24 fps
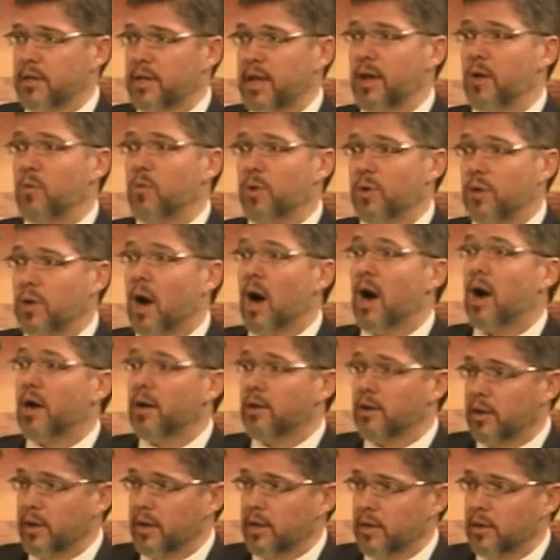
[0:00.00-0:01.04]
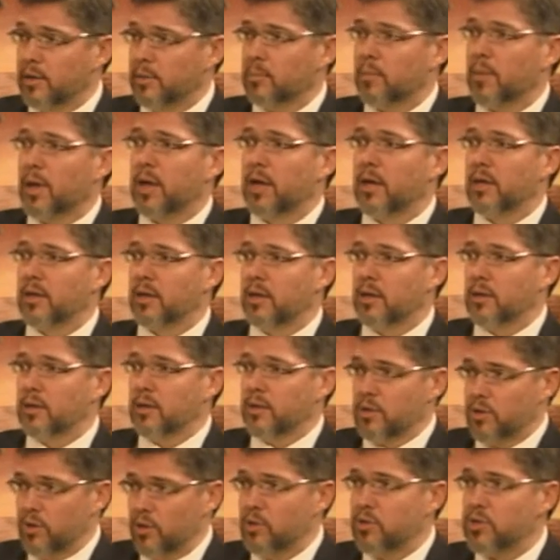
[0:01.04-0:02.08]
They would honor him by
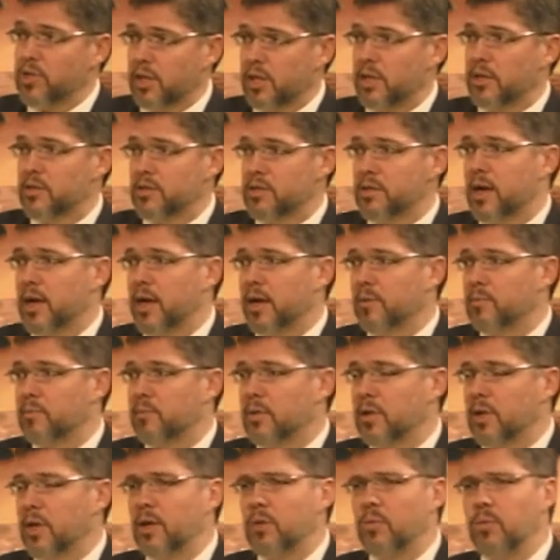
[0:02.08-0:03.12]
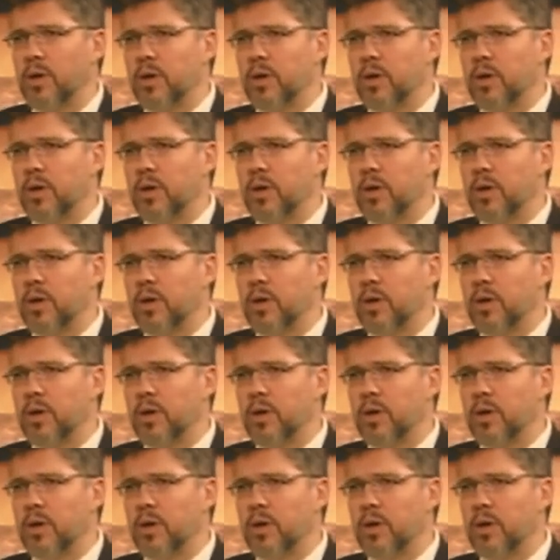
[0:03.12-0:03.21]
using his name, and right.